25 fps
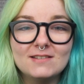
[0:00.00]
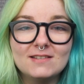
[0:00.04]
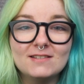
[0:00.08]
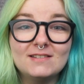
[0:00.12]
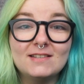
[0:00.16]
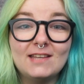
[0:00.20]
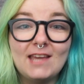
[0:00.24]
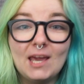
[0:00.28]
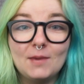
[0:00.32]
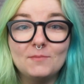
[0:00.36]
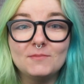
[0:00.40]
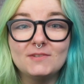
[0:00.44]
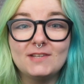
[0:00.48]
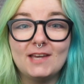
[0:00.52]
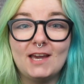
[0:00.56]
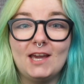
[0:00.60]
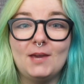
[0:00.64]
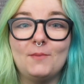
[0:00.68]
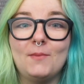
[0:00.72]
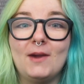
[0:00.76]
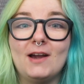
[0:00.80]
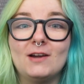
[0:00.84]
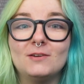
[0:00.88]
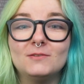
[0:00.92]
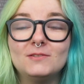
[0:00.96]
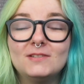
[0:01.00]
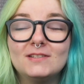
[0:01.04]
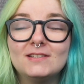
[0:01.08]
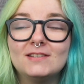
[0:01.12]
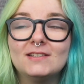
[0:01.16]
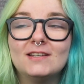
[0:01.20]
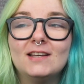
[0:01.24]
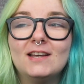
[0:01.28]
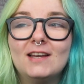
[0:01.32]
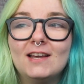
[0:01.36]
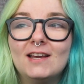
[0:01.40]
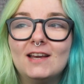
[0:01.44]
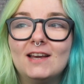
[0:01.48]
games came out,
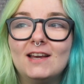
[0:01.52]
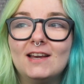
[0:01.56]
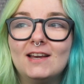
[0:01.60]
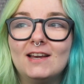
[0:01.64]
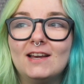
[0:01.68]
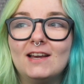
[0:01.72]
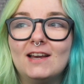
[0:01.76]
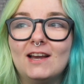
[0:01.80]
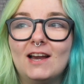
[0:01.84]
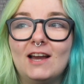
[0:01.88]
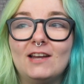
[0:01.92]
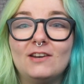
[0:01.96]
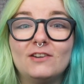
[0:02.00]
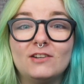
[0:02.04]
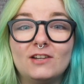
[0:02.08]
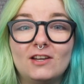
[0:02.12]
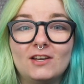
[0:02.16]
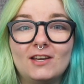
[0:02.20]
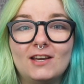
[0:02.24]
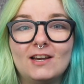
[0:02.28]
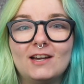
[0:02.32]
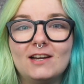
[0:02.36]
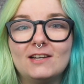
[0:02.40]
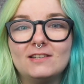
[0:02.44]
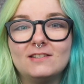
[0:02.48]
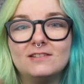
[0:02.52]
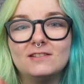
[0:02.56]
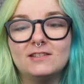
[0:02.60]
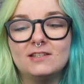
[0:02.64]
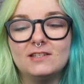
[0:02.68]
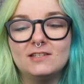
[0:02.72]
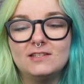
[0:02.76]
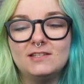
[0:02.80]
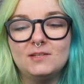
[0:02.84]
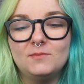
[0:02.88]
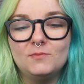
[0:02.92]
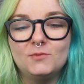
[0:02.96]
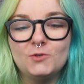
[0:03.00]
and like I
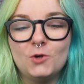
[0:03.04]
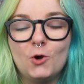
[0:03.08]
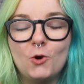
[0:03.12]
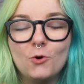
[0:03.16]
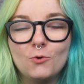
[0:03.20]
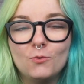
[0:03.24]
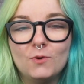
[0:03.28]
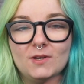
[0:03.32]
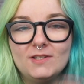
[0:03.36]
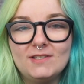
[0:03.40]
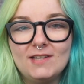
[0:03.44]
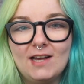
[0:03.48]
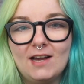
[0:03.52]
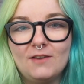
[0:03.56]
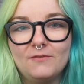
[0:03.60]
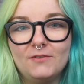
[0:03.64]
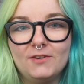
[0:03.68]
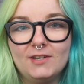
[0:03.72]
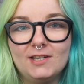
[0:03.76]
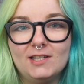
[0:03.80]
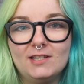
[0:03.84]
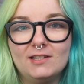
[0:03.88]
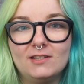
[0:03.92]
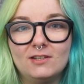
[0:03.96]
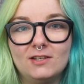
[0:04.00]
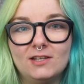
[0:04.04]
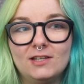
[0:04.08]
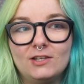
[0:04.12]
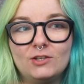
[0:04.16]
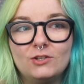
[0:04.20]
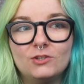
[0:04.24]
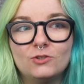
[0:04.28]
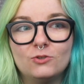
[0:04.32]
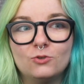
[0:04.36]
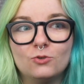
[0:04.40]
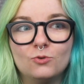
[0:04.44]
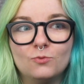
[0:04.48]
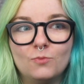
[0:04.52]
seem to always have it in like
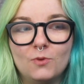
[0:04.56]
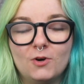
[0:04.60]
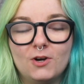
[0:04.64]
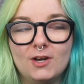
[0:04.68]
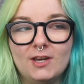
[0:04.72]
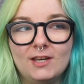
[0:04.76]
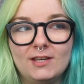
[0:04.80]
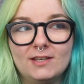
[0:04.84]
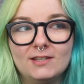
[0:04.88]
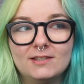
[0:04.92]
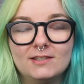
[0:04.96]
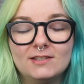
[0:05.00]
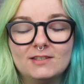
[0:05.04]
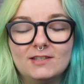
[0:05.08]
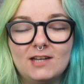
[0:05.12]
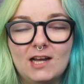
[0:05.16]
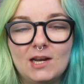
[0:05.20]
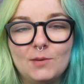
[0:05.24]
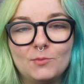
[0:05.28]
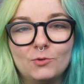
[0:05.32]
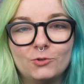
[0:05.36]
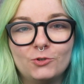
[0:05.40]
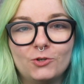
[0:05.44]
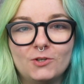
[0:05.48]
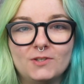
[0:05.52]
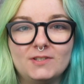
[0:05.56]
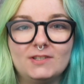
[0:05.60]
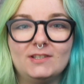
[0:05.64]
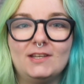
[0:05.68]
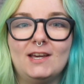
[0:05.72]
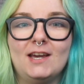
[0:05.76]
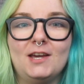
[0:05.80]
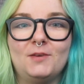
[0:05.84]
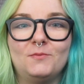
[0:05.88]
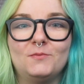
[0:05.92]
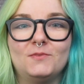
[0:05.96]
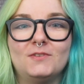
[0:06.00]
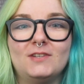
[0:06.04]
all my Animal Crossing
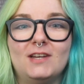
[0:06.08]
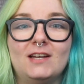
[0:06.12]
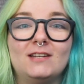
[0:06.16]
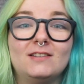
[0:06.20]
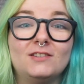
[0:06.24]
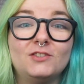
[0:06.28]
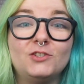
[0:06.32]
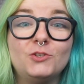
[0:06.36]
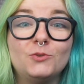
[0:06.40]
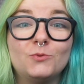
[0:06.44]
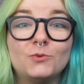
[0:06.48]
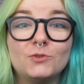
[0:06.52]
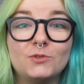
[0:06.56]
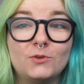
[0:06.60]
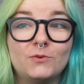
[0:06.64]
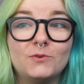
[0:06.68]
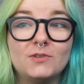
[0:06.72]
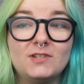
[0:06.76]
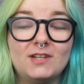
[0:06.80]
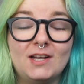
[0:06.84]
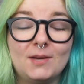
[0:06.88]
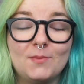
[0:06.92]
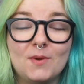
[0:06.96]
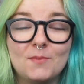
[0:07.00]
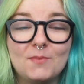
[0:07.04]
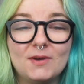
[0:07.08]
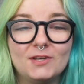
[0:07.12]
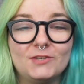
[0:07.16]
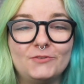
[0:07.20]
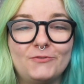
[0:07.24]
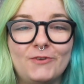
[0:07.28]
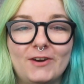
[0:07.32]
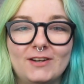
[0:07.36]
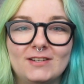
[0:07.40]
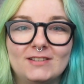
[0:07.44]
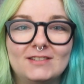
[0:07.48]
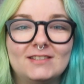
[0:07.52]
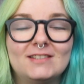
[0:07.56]
games, and she was always like my best
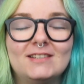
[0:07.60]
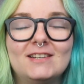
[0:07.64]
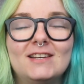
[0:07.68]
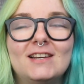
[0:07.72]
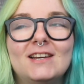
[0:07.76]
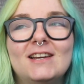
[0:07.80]
friend.